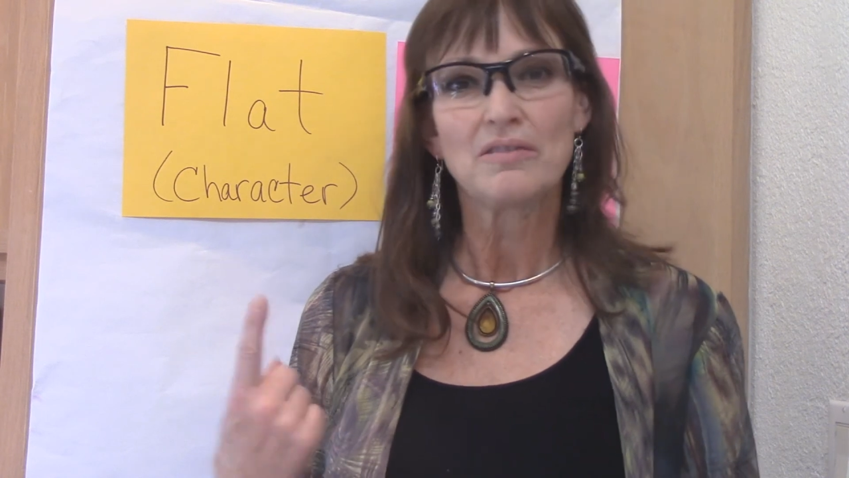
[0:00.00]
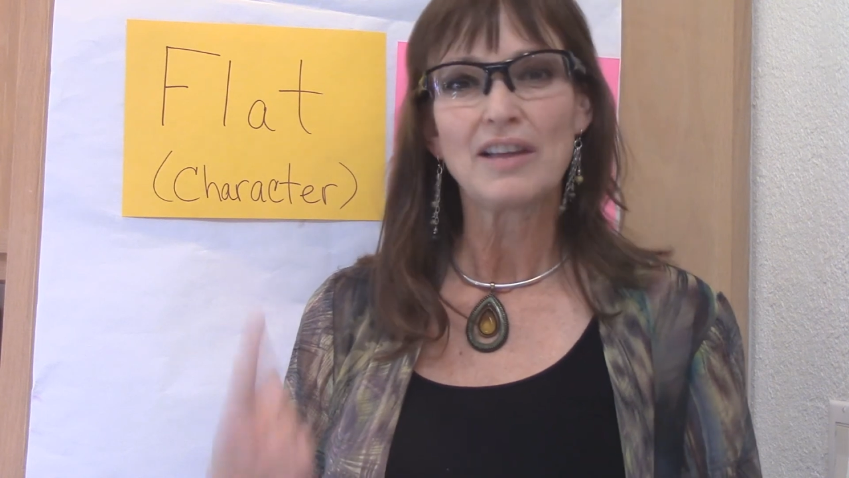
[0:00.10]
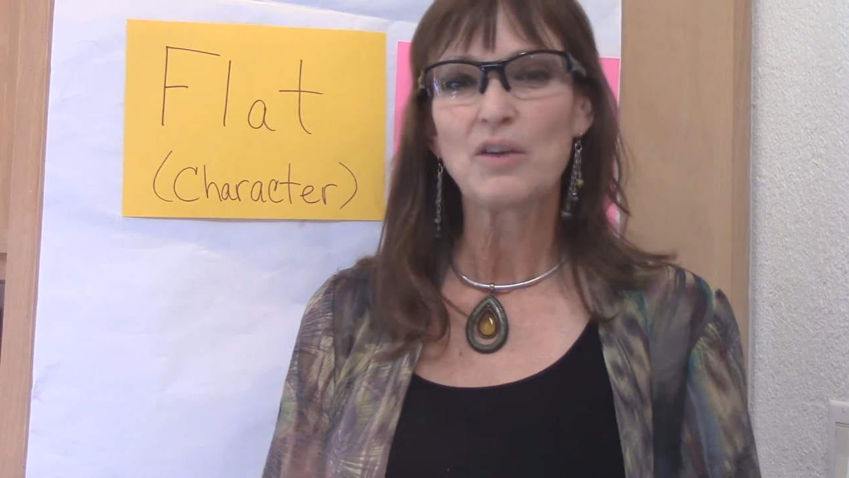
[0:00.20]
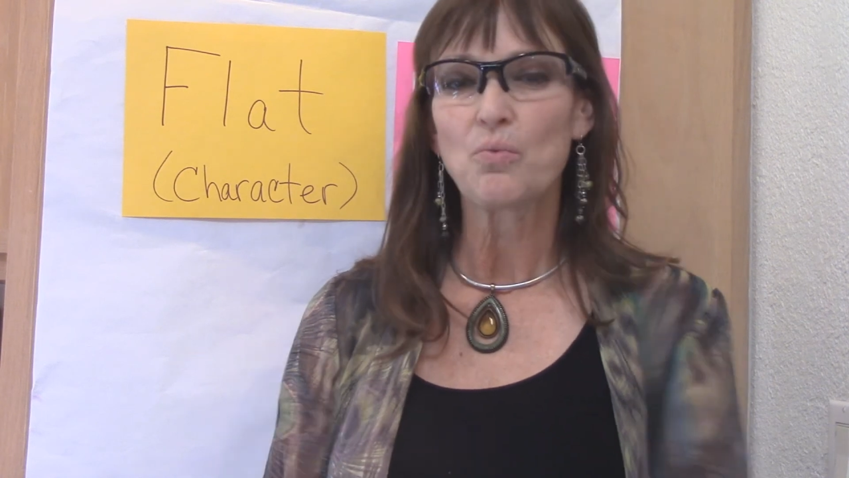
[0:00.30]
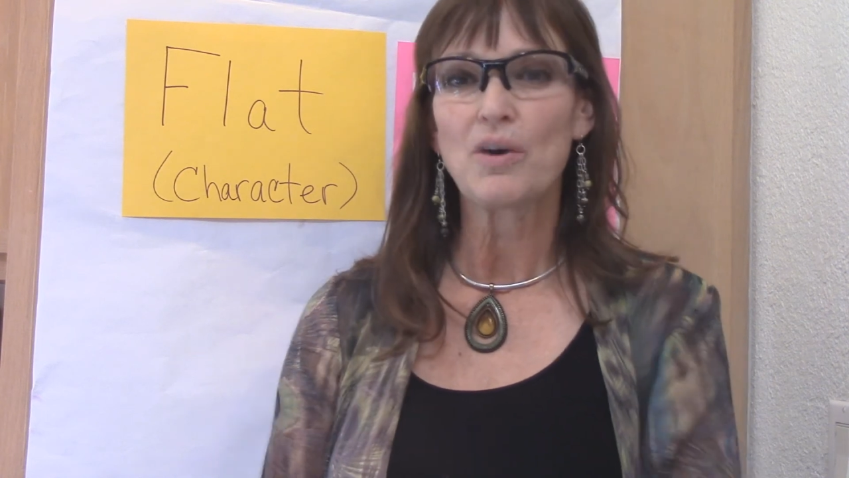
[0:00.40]

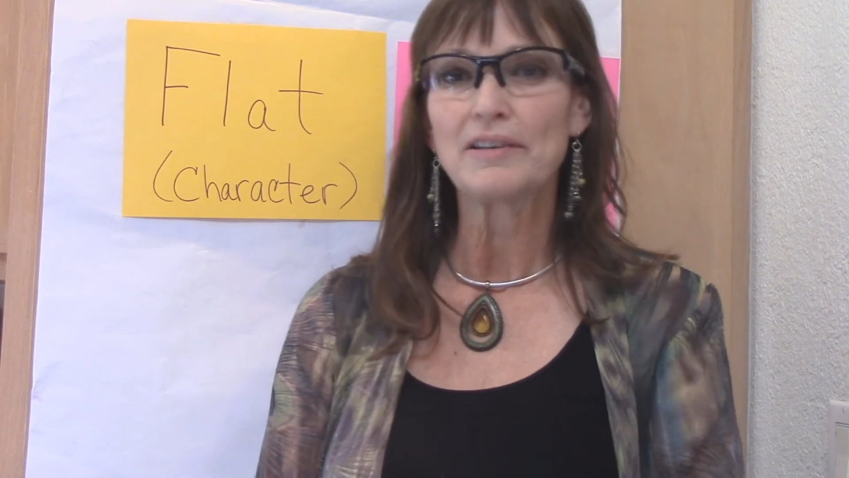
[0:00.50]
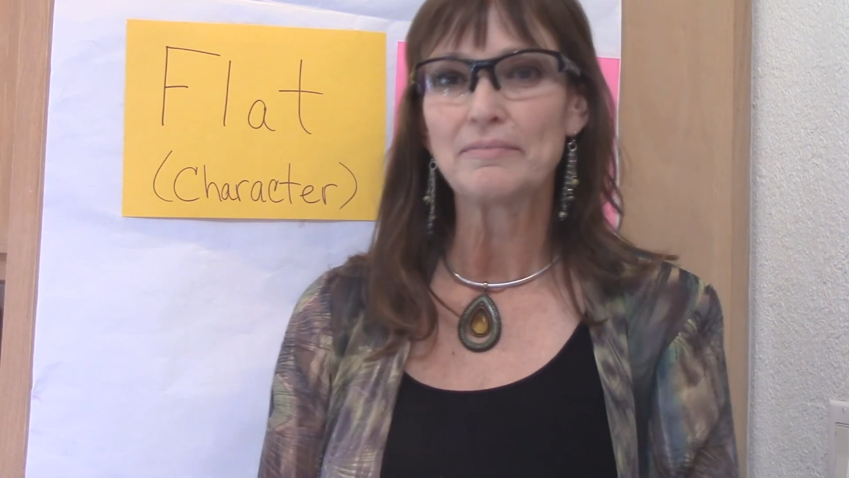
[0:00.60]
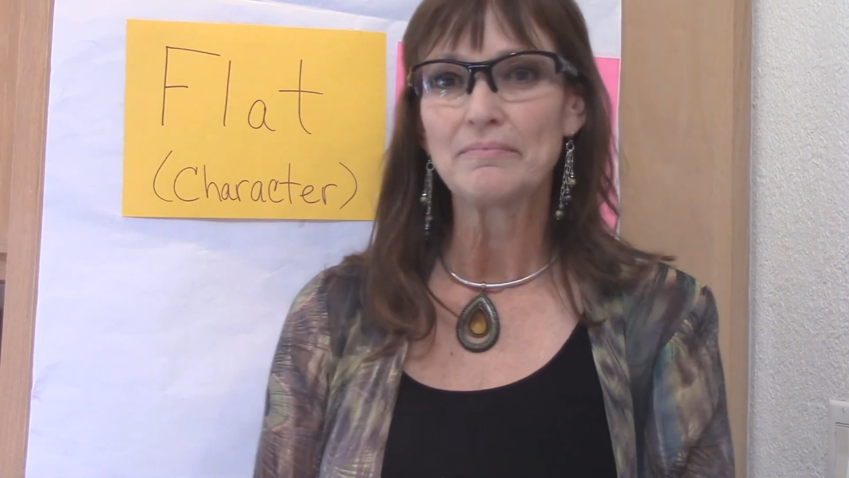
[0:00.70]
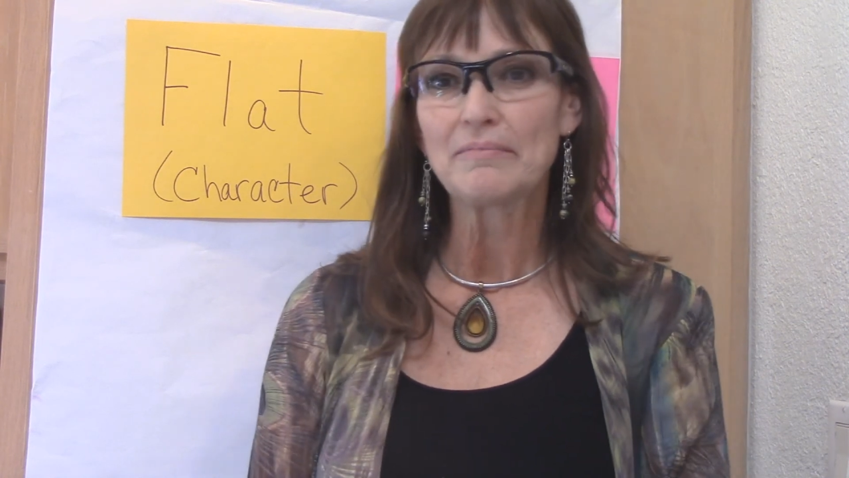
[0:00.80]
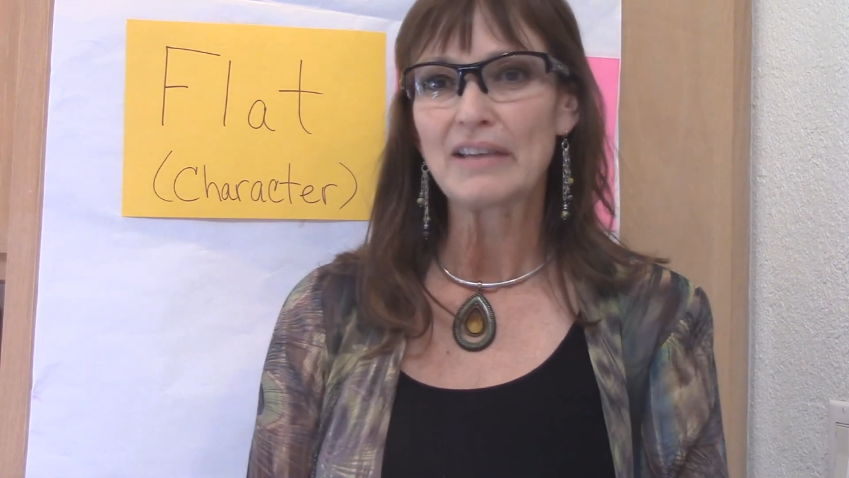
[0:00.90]
like
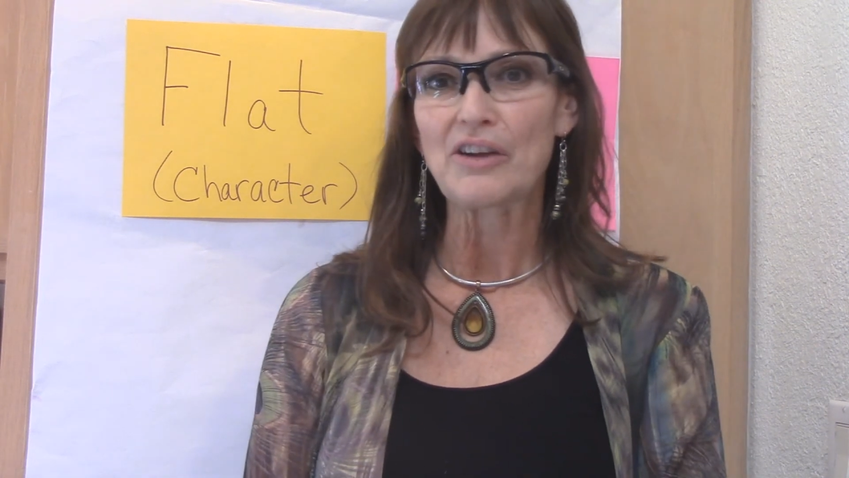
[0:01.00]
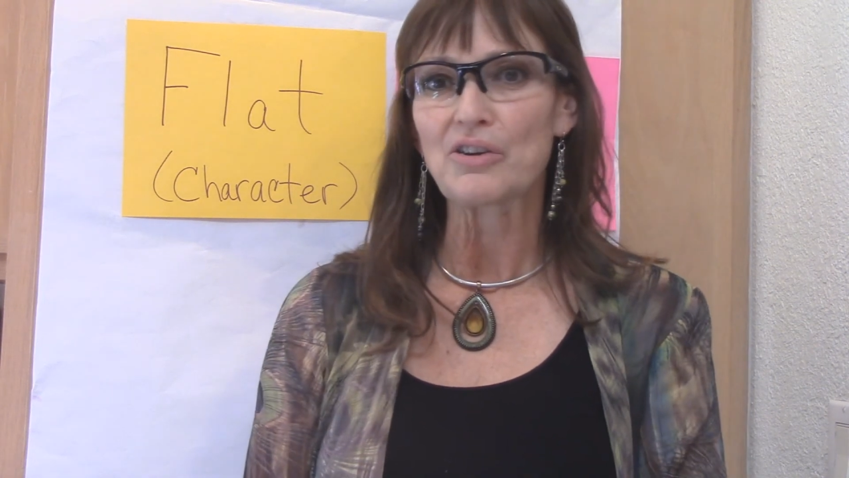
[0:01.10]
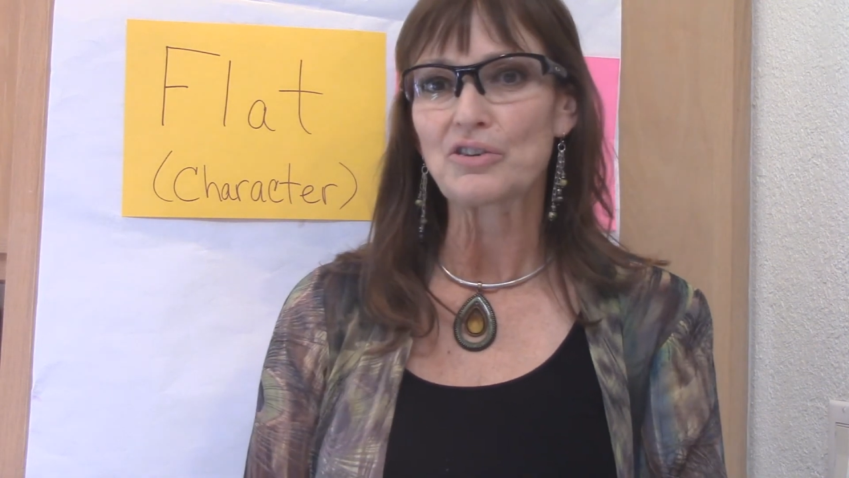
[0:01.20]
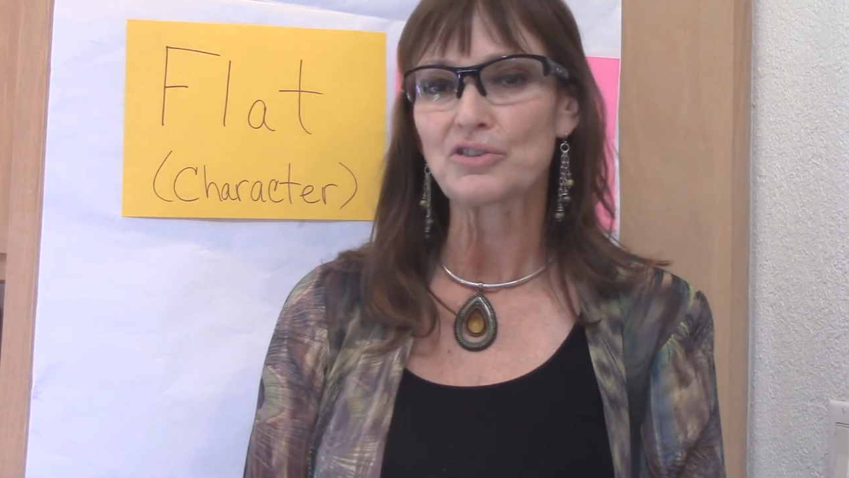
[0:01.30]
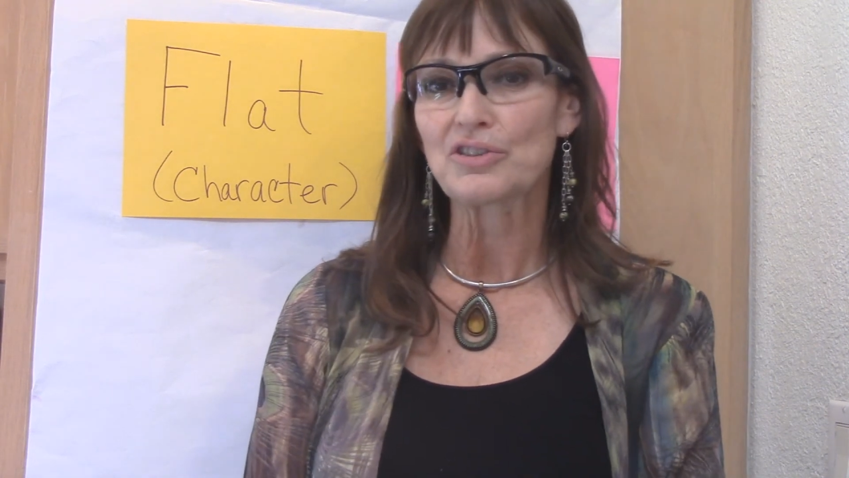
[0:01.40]
one
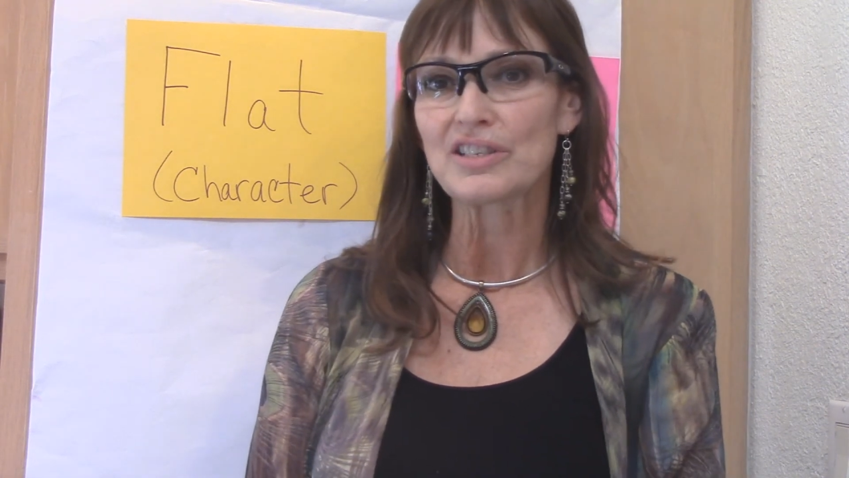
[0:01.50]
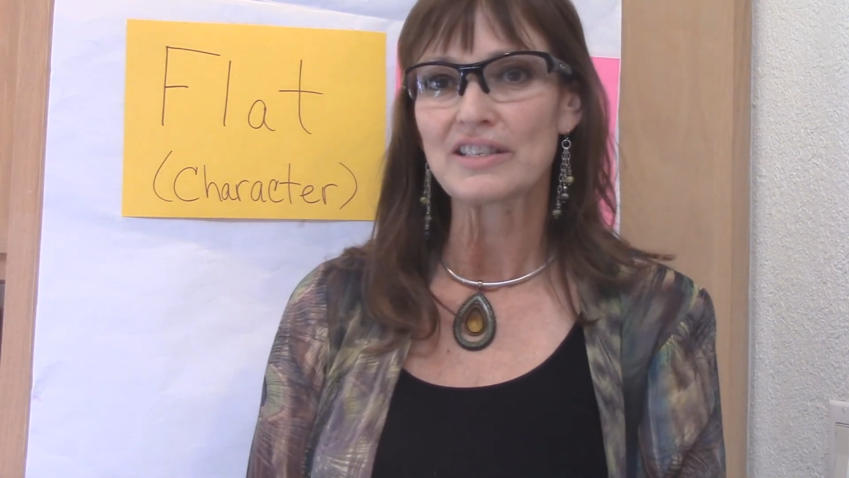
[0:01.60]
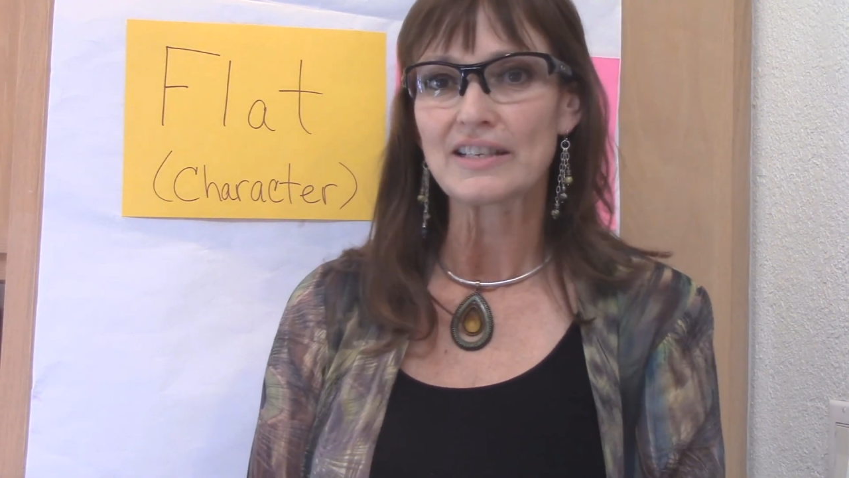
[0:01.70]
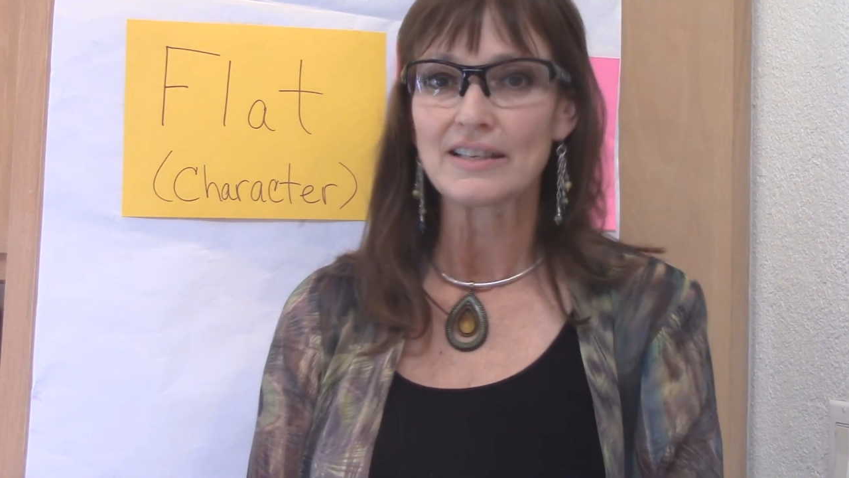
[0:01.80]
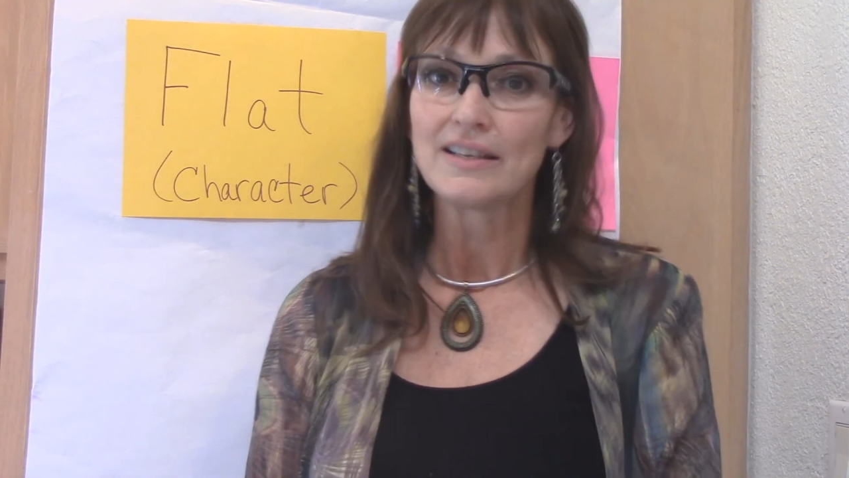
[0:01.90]

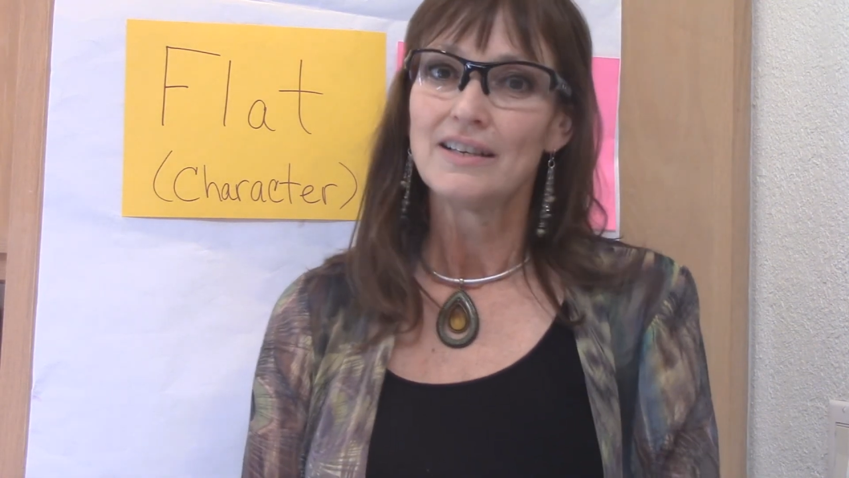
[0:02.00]
characteristic.